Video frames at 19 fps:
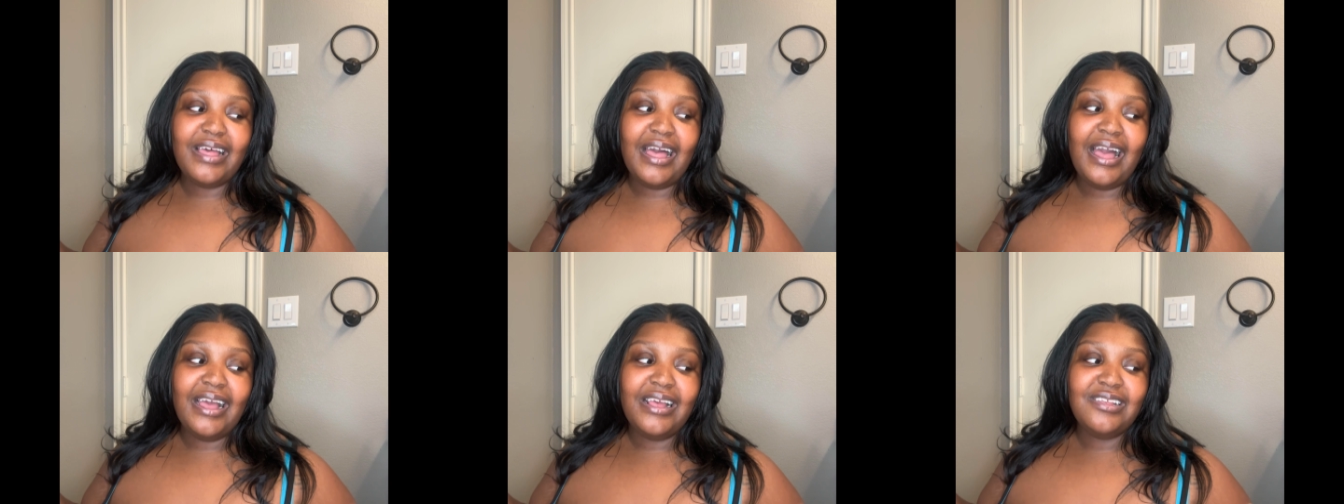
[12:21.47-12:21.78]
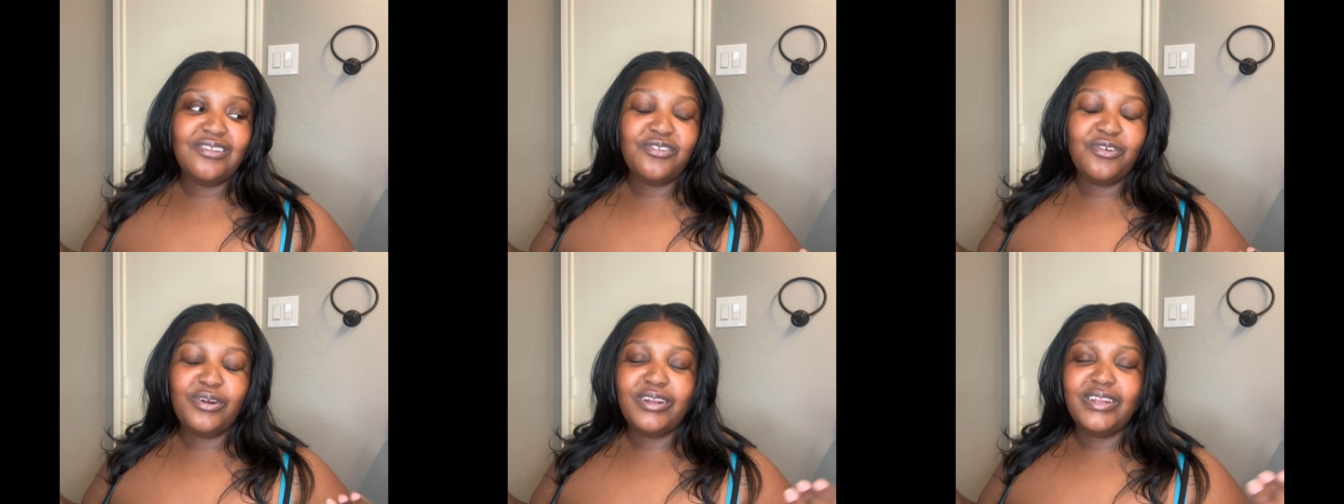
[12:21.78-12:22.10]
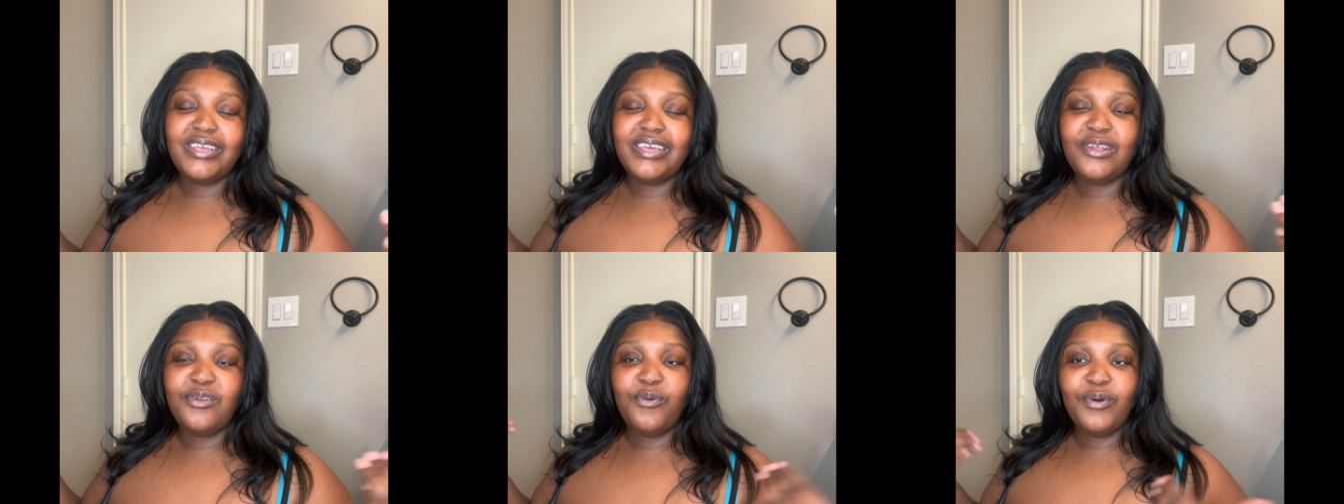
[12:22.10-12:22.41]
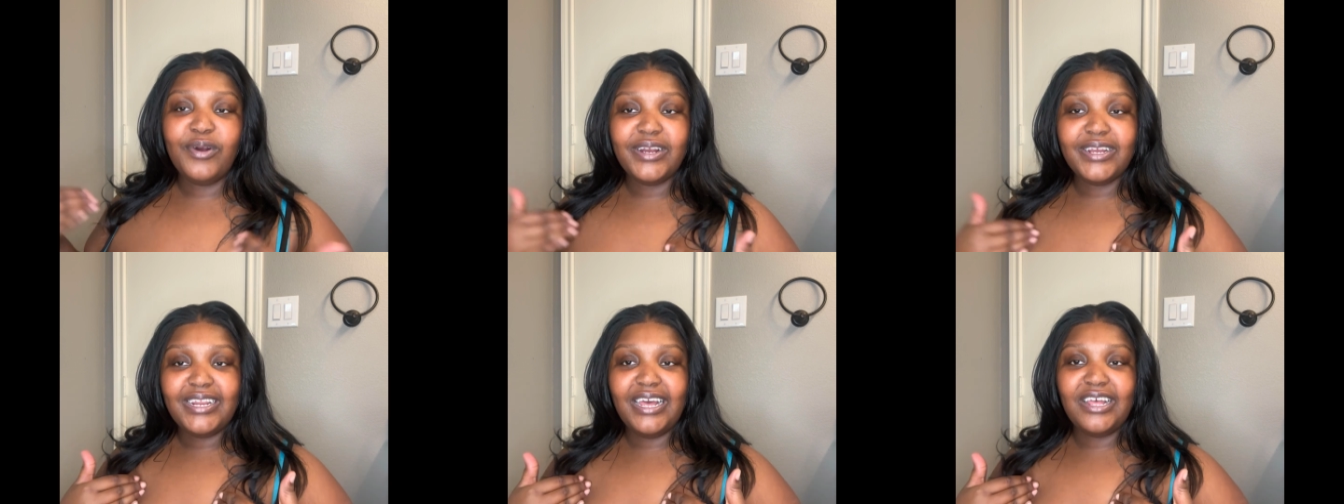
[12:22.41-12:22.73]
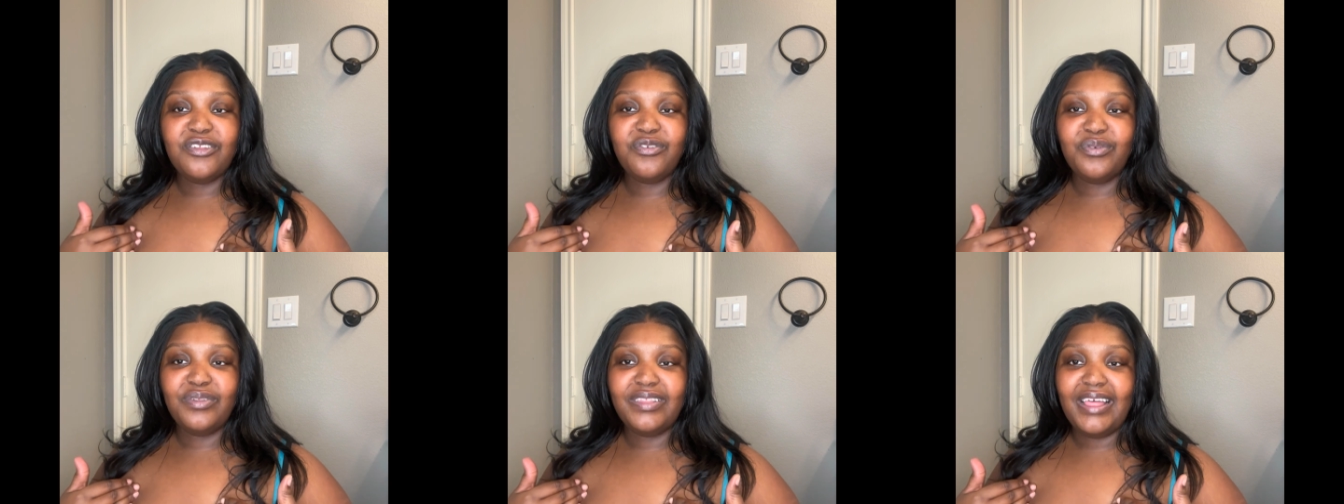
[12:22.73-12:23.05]
I started to get
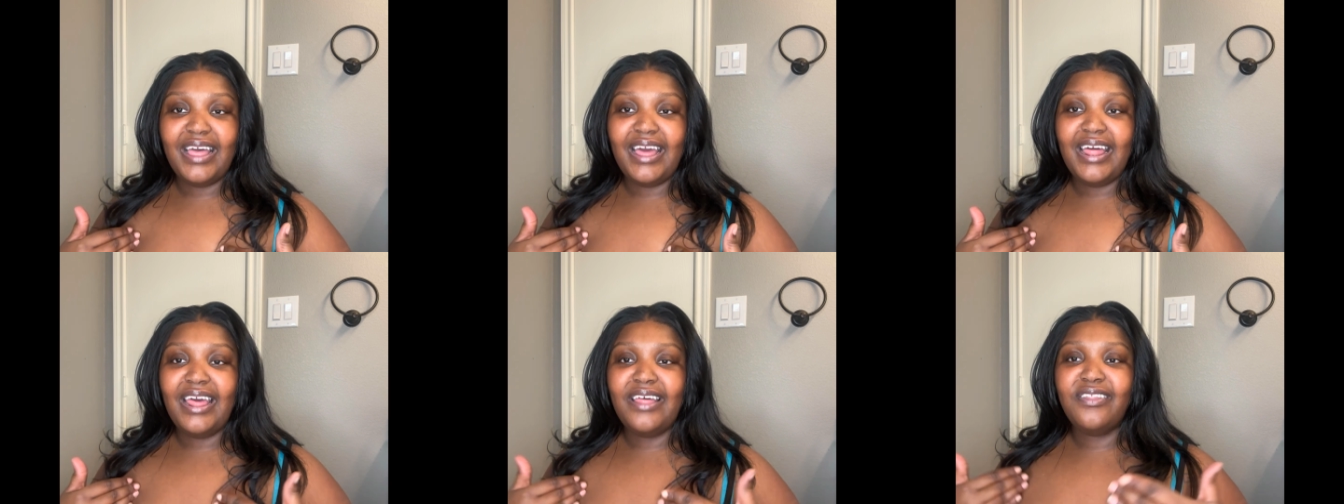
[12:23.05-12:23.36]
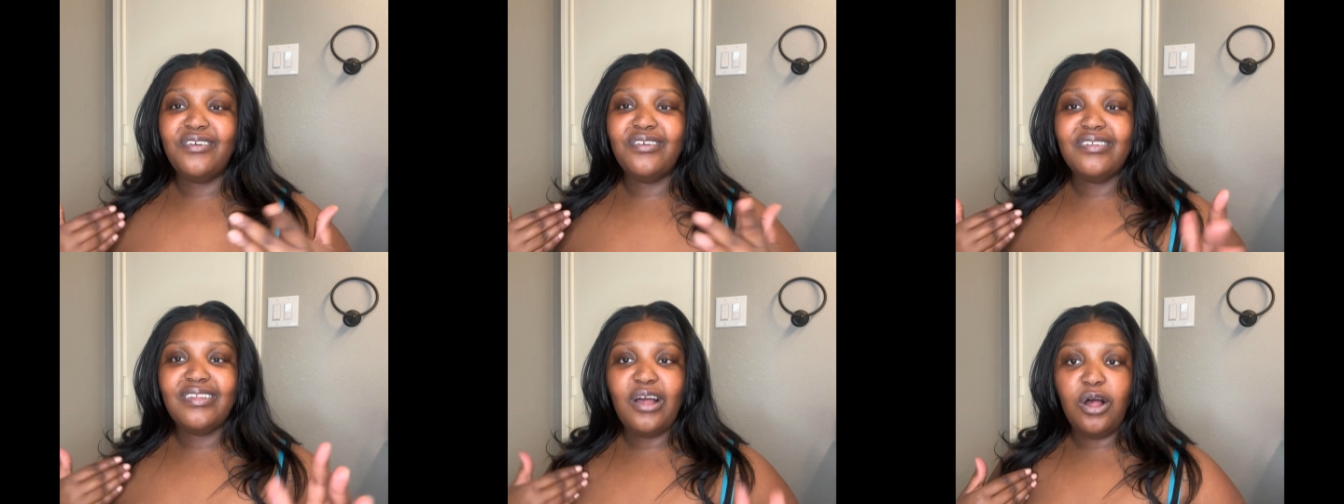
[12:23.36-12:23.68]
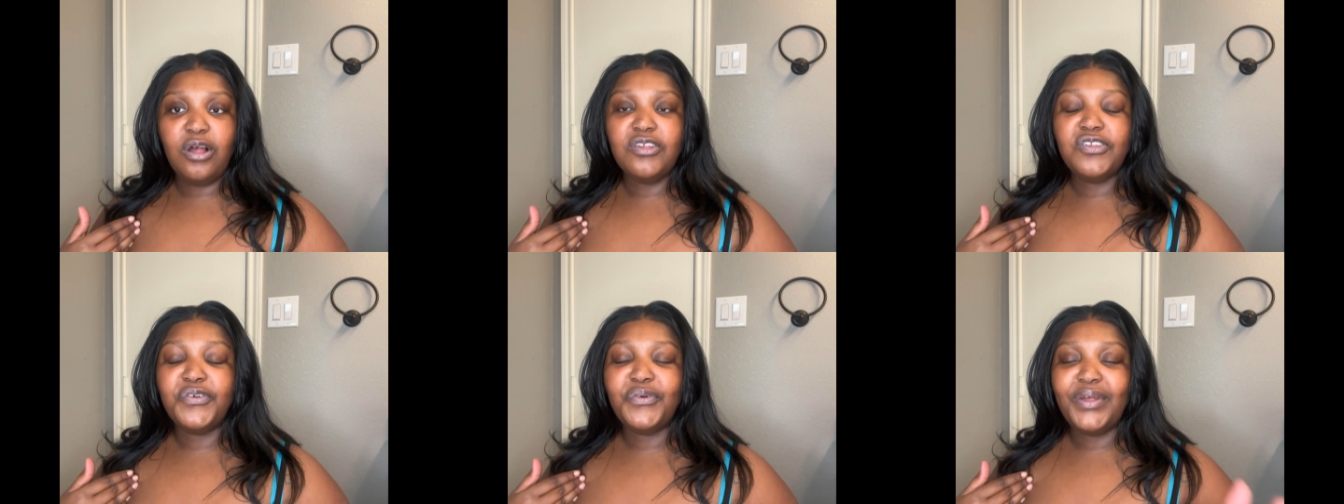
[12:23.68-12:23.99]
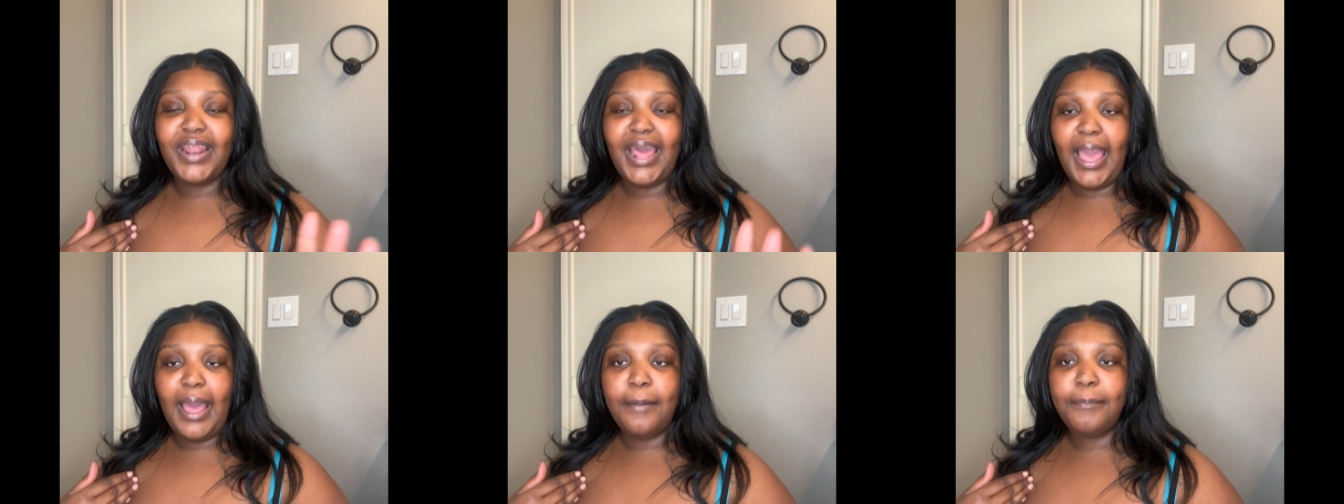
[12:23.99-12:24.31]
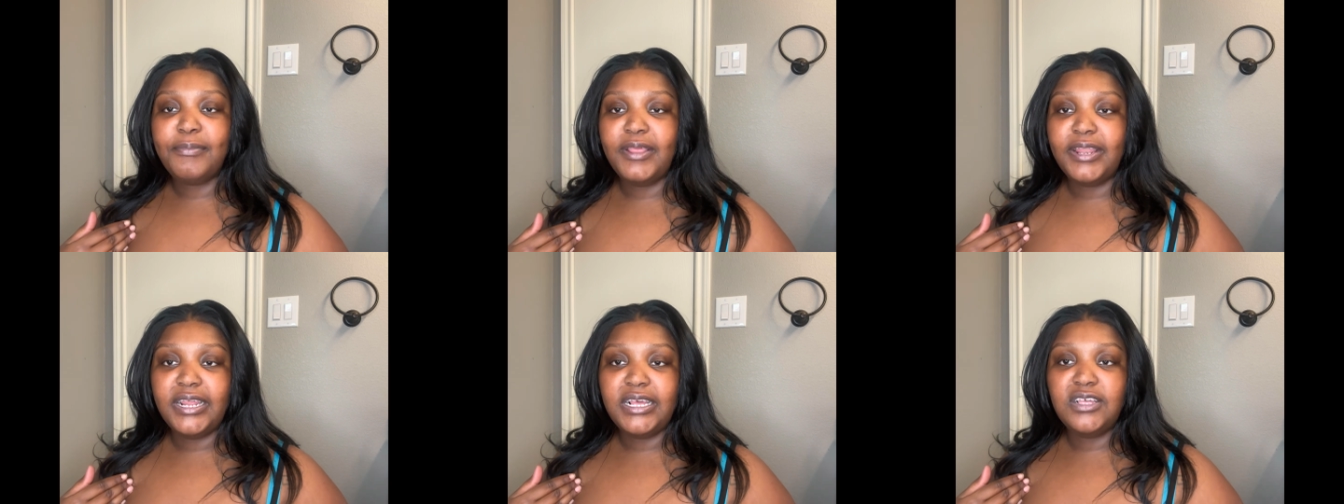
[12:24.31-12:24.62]
organized with that, and there's also an
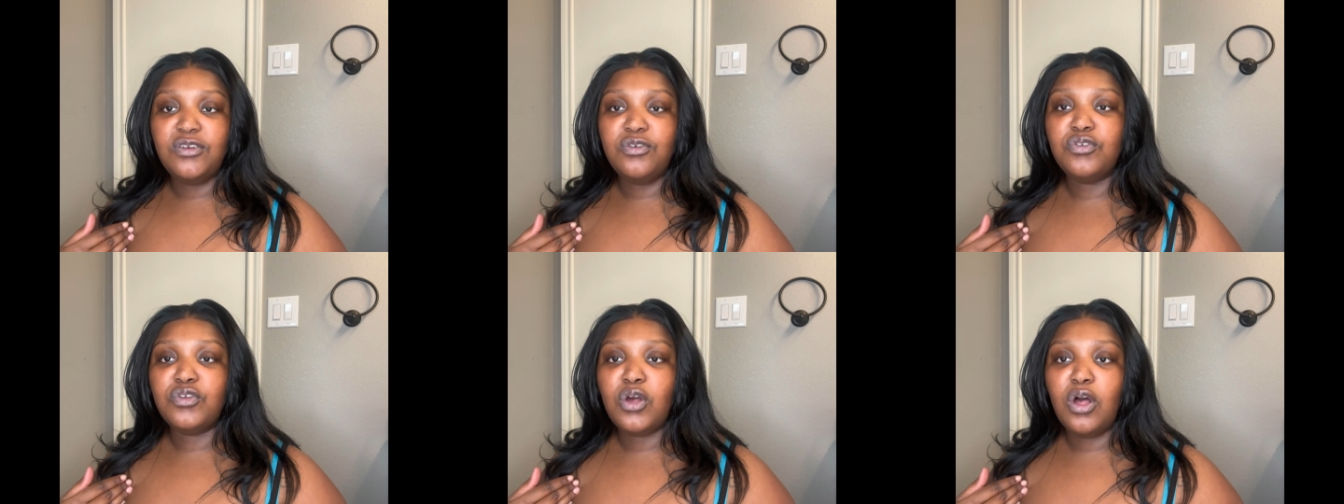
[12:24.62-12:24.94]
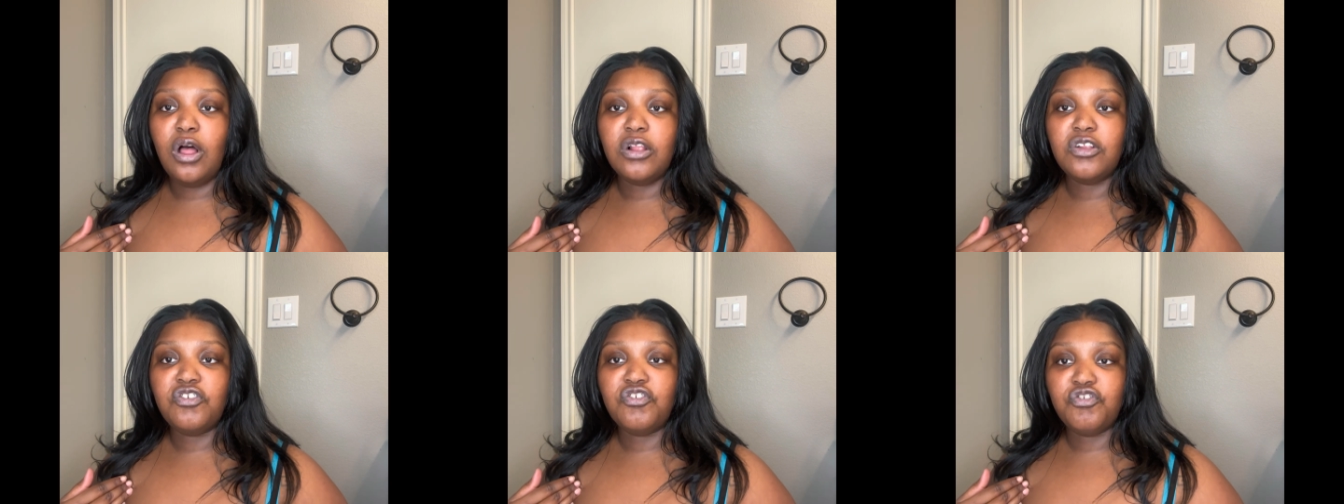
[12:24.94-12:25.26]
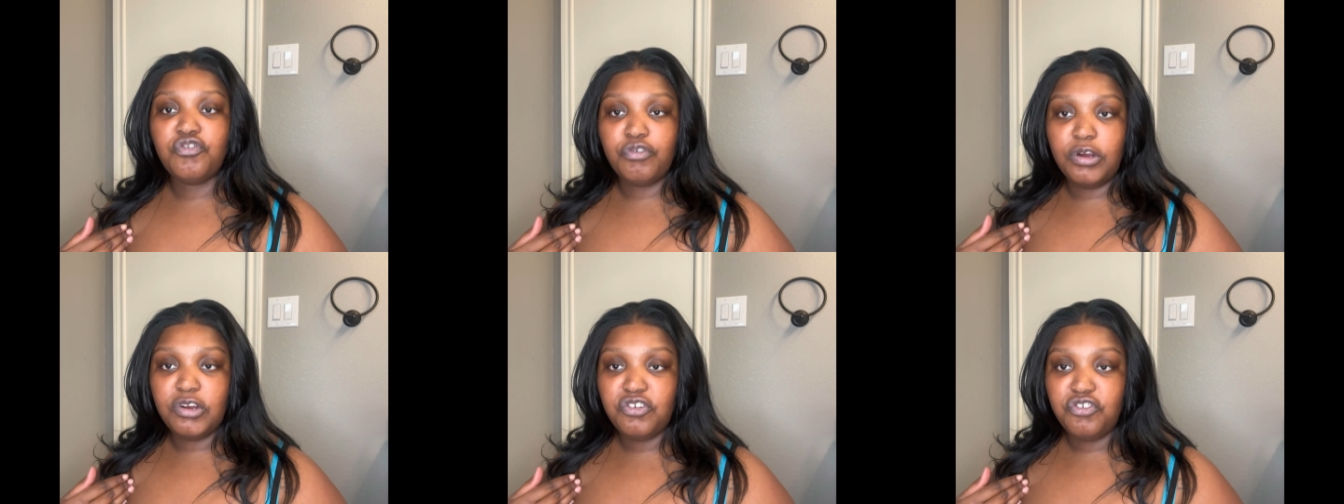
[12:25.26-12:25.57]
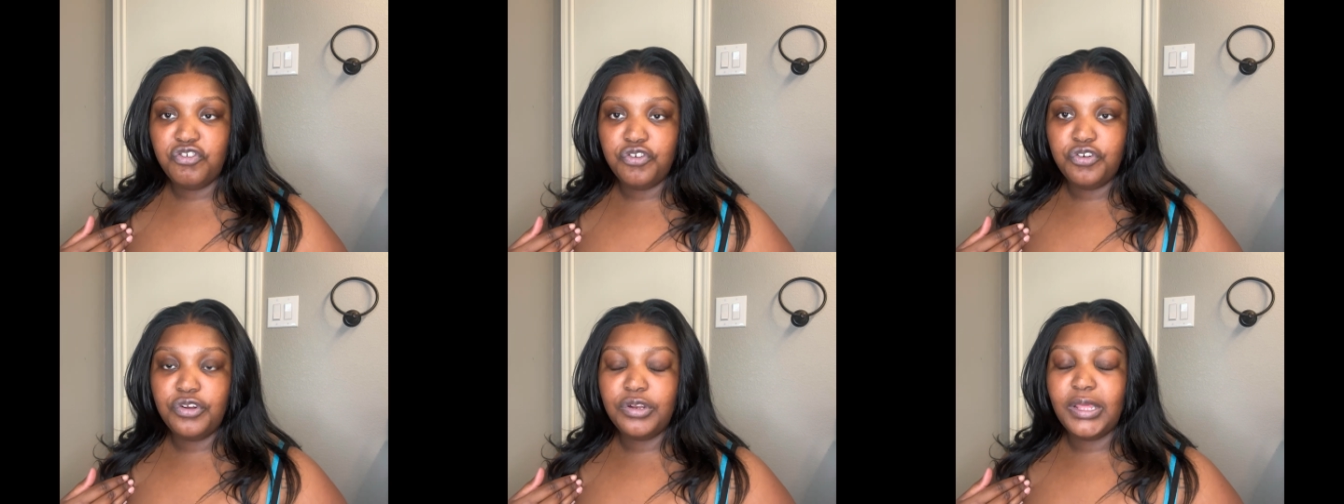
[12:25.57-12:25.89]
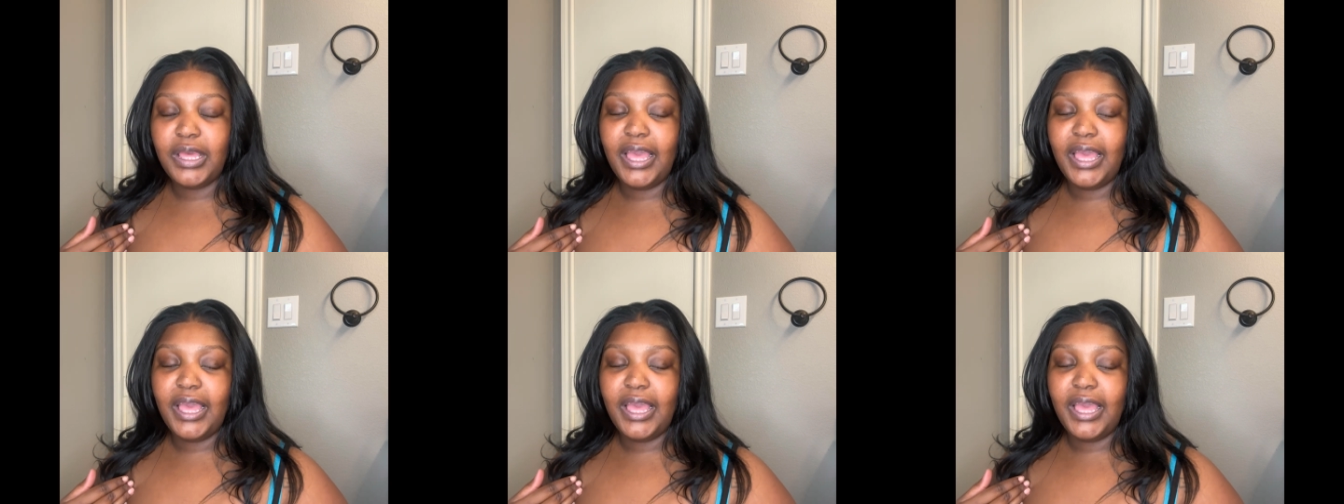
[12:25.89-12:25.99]
app that I use called Structured,